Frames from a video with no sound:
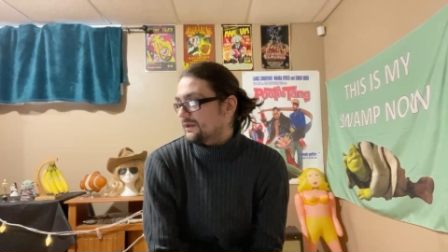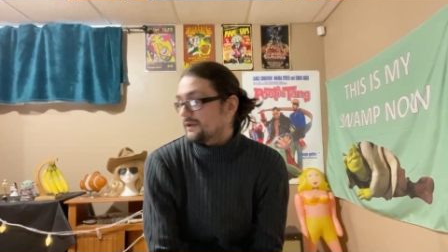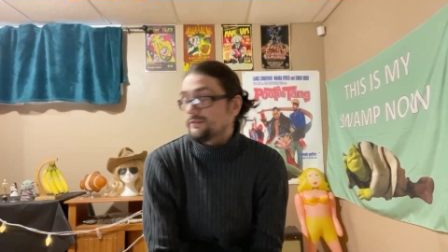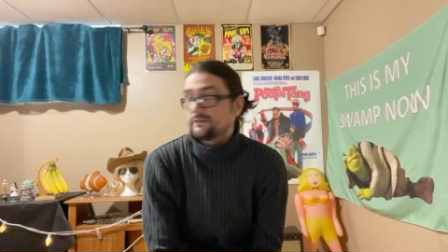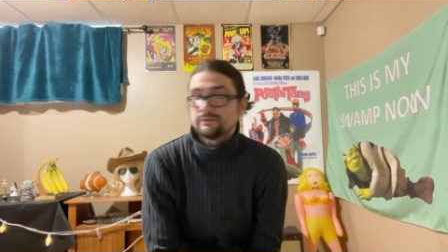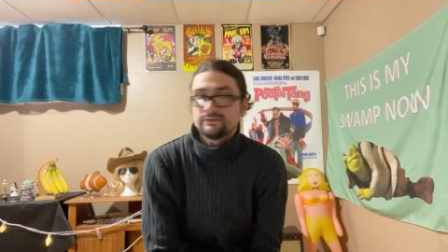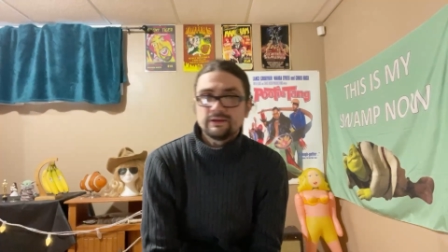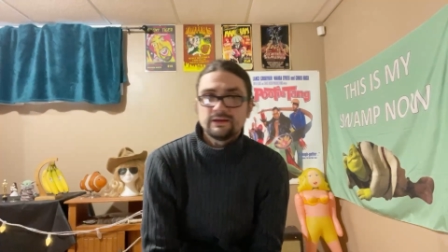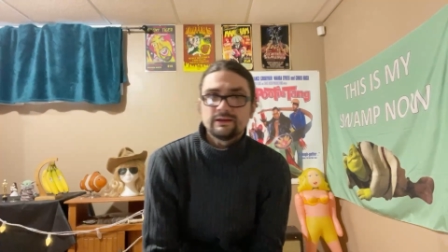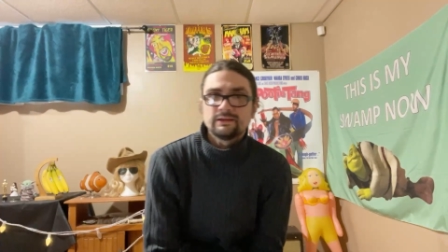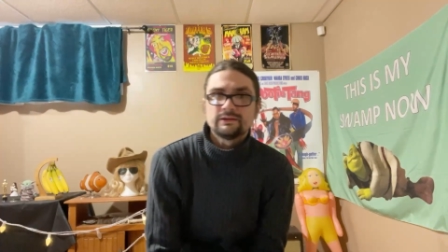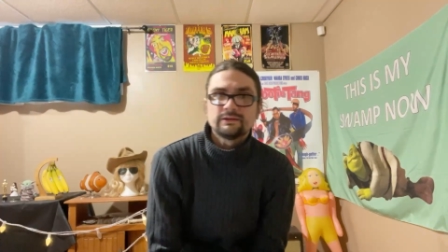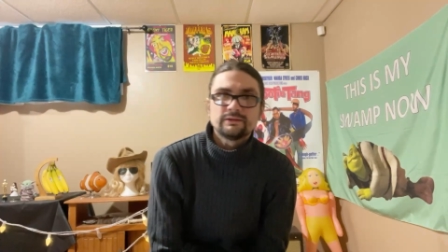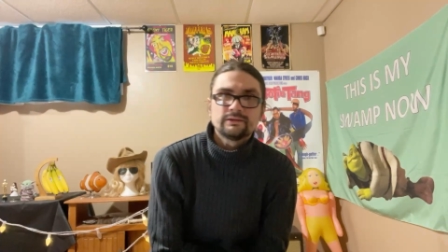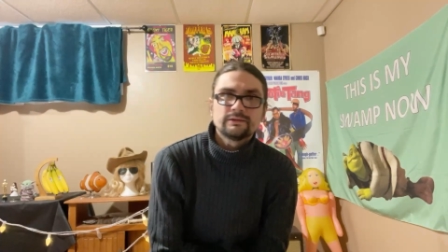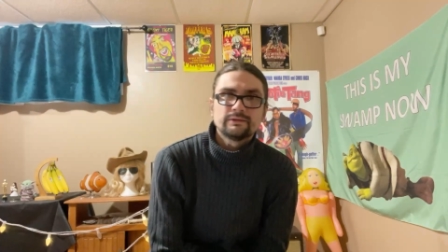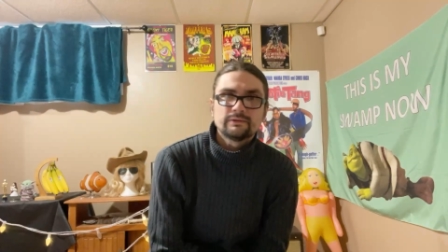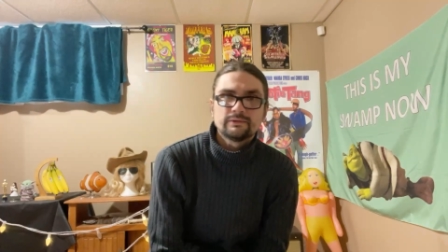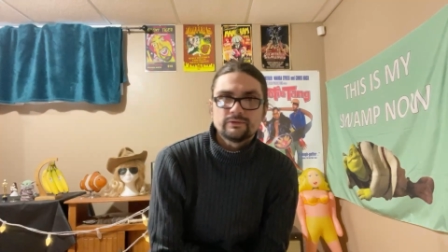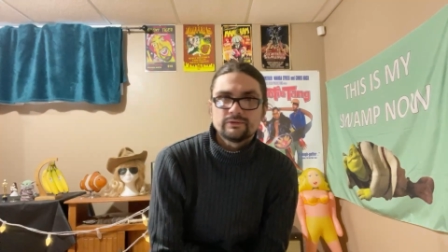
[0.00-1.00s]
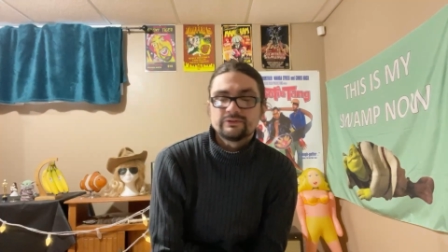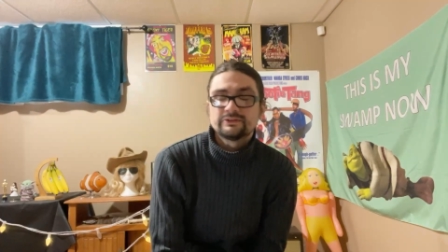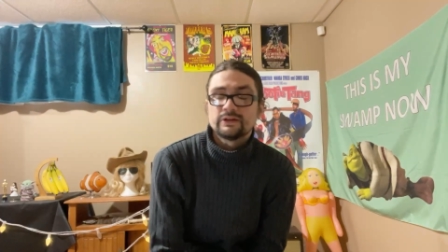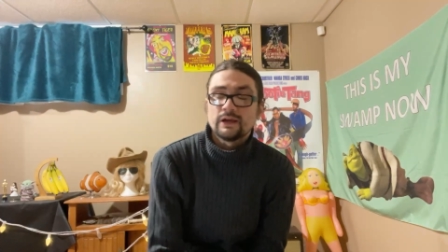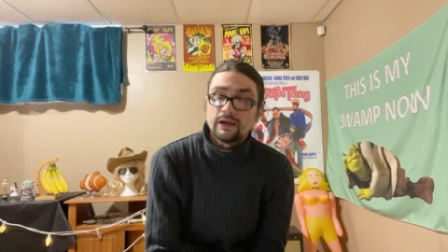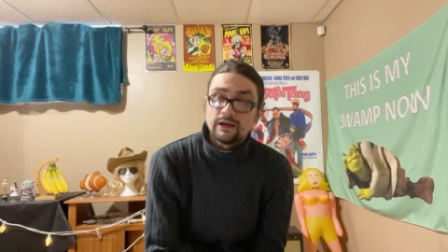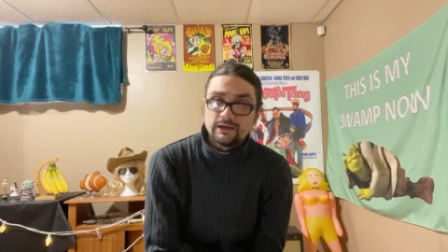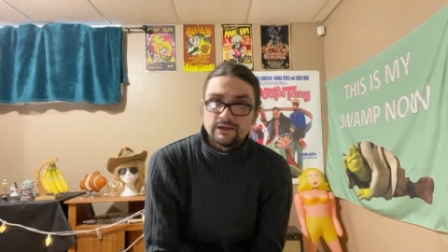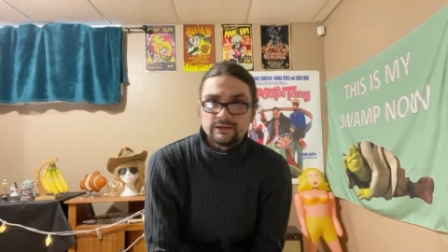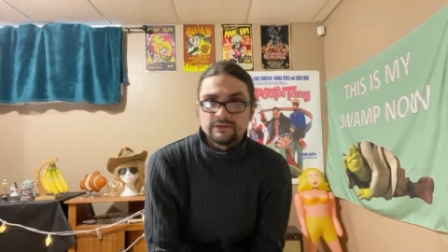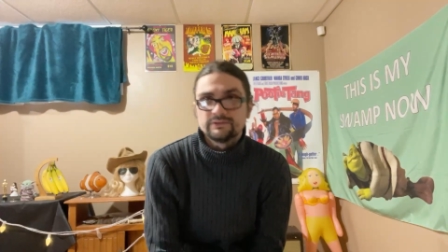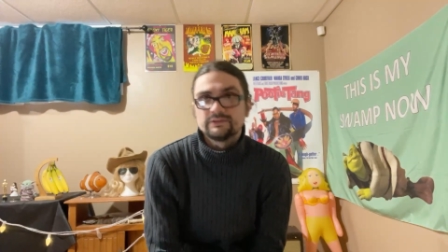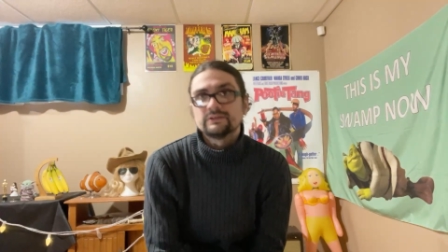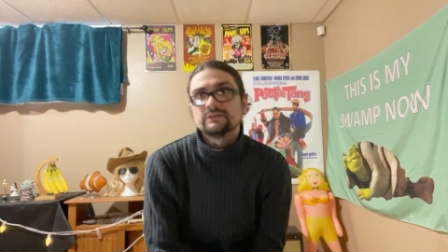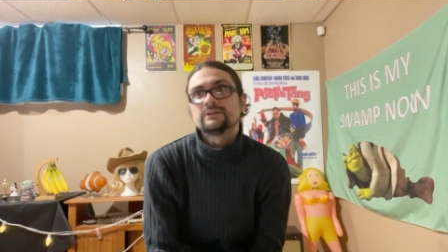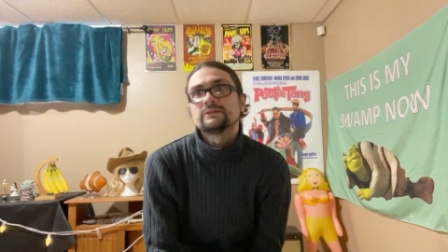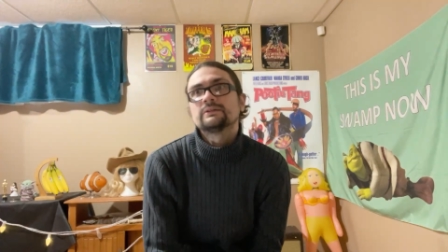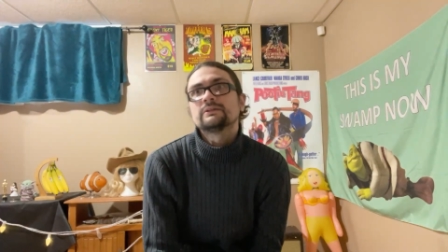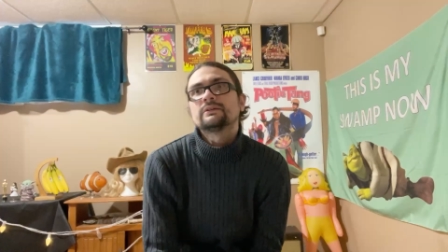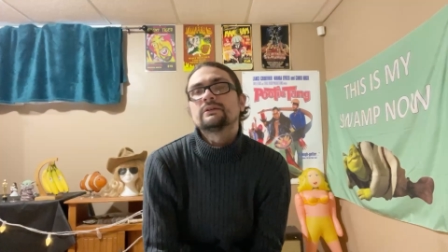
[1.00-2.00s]
other than Signs
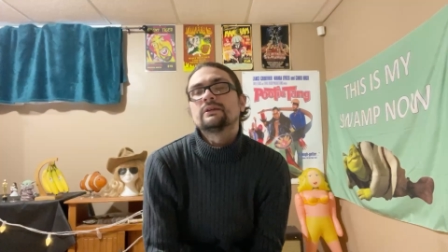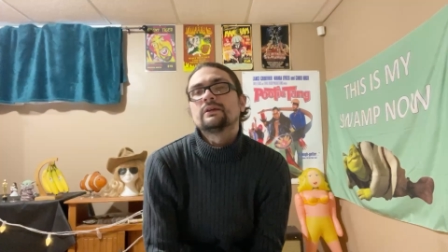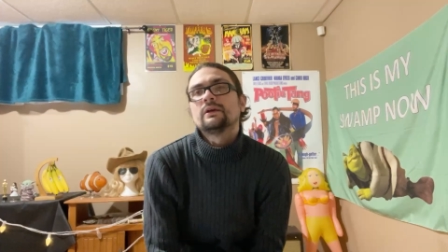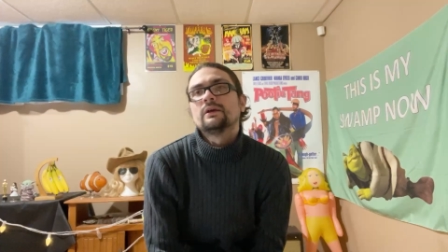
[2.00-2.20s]
and